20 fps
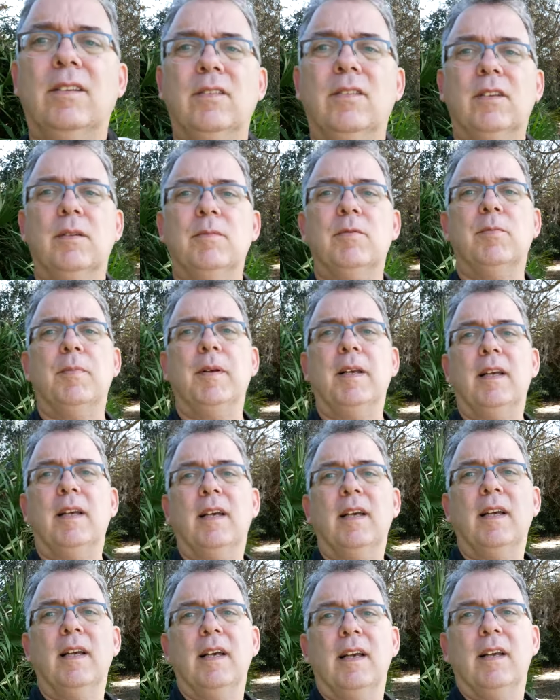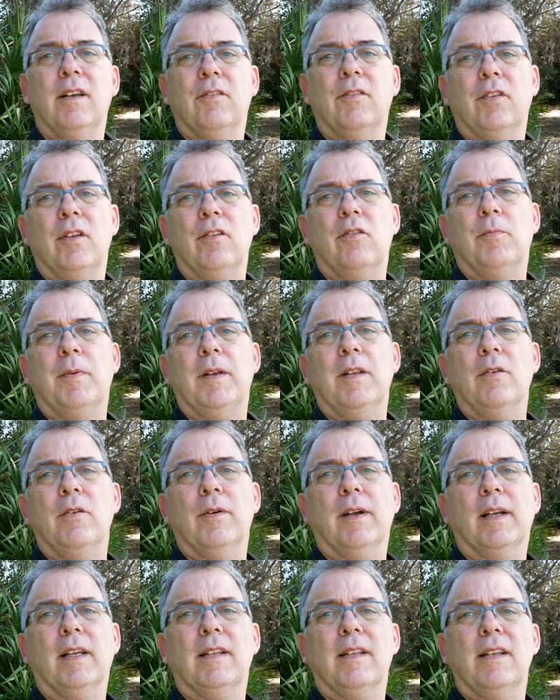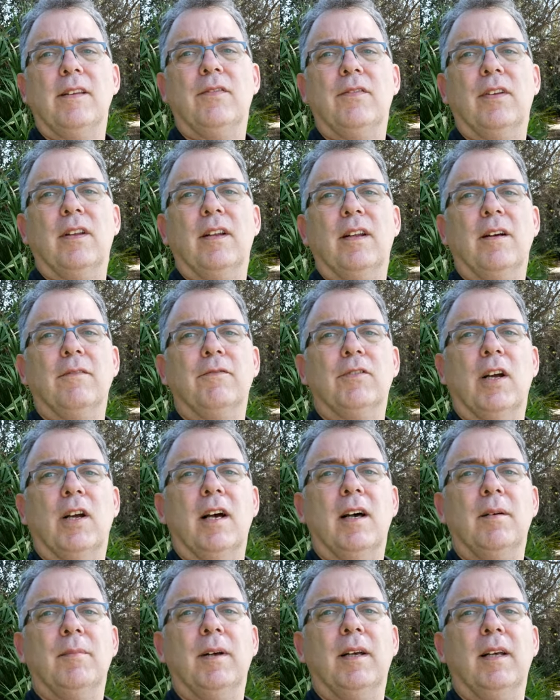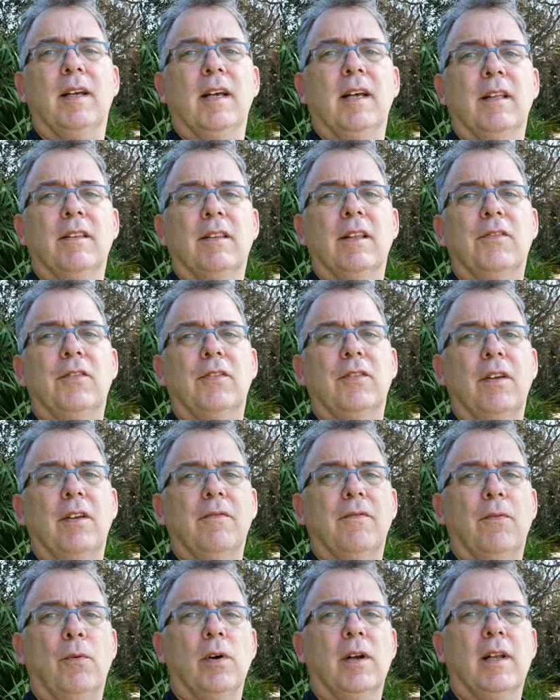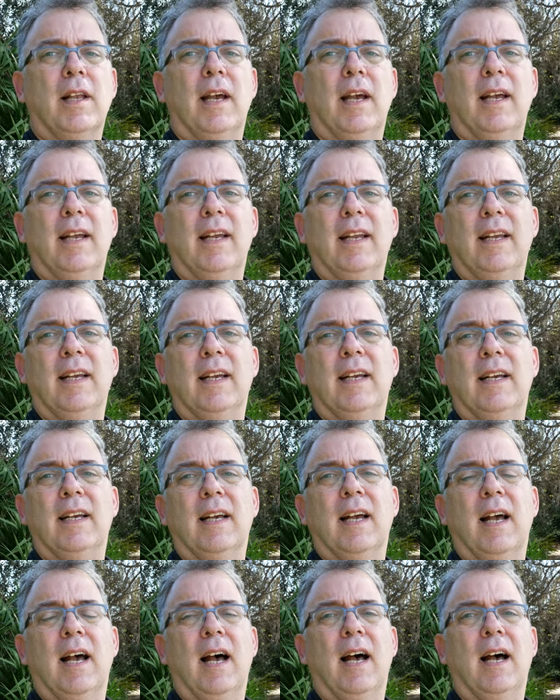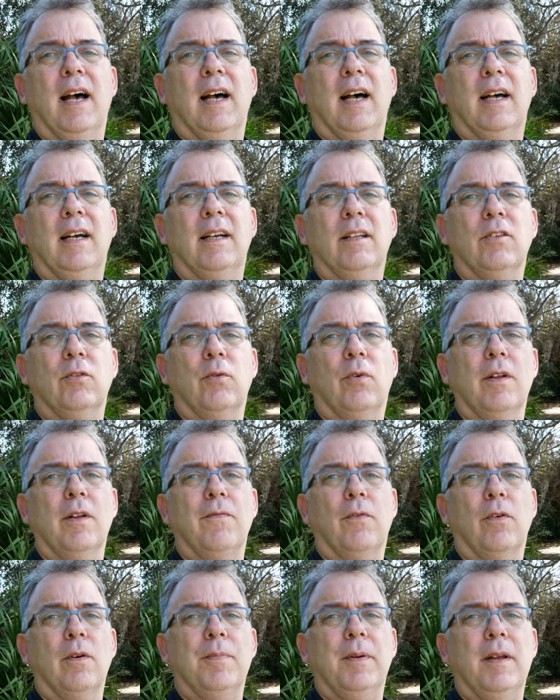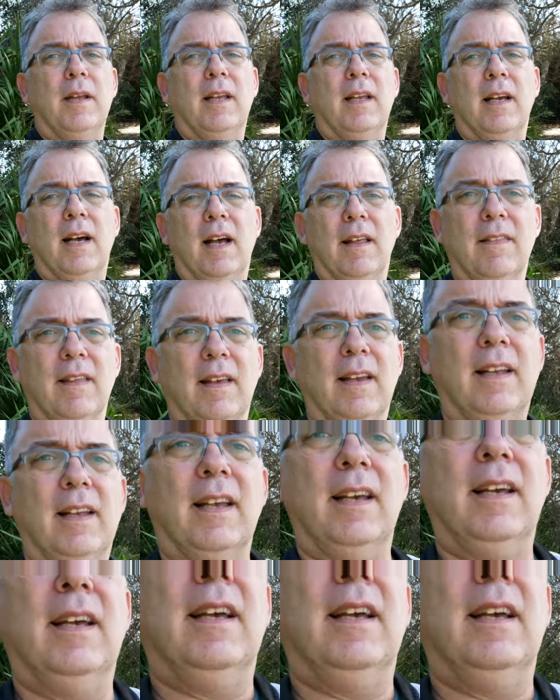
seems to be seems to be doing a decent enough job. This is at 4K, uh, 24p, I think.